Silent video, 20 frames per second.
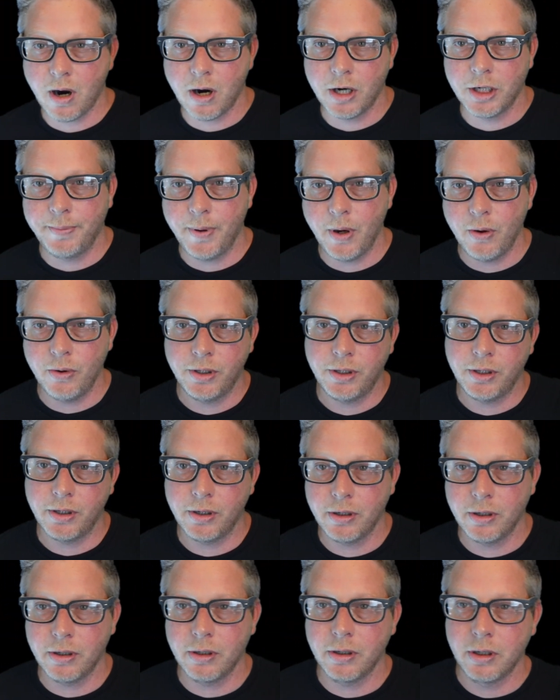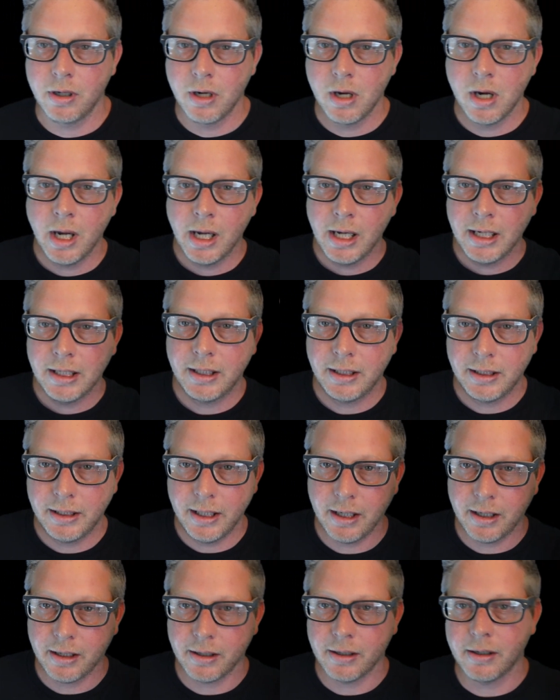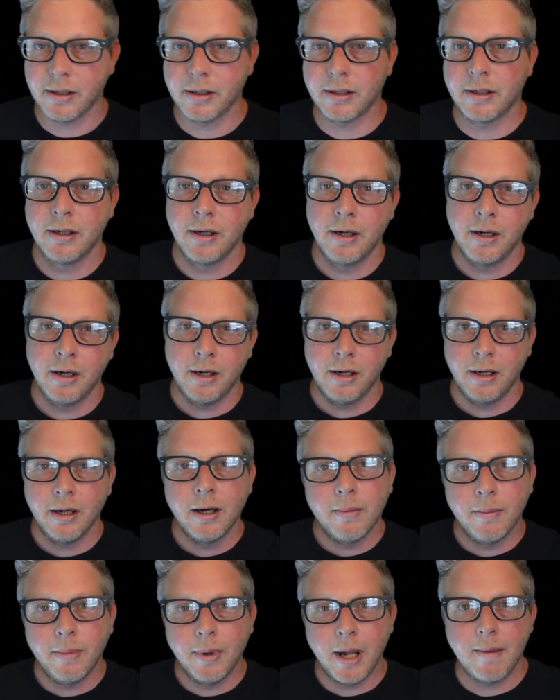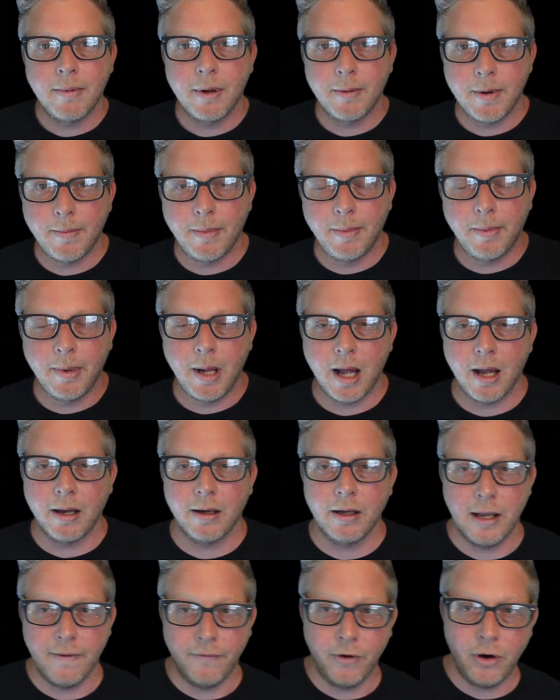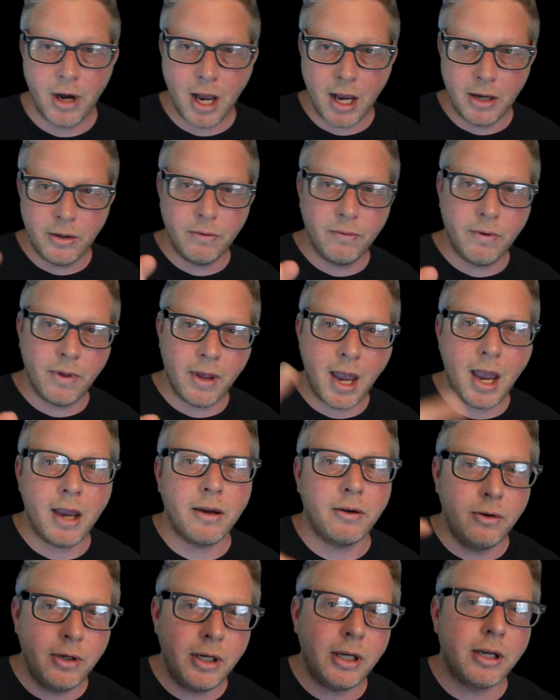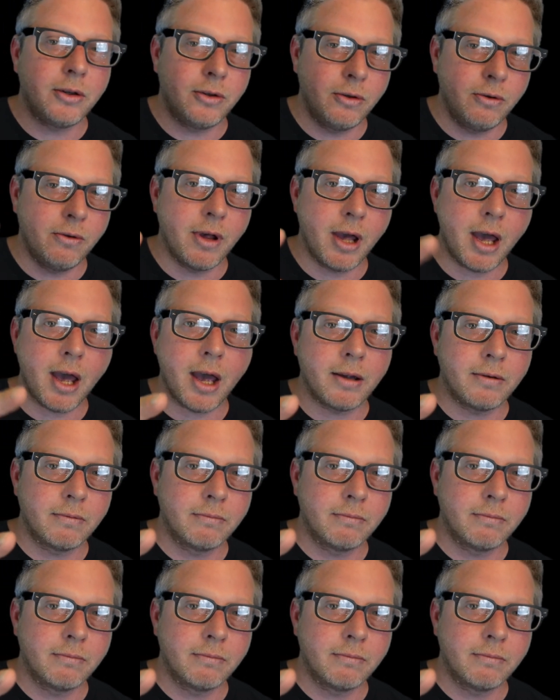posters, stickers, blah, blah, blah, blah. If you're not doing that, you need to do that,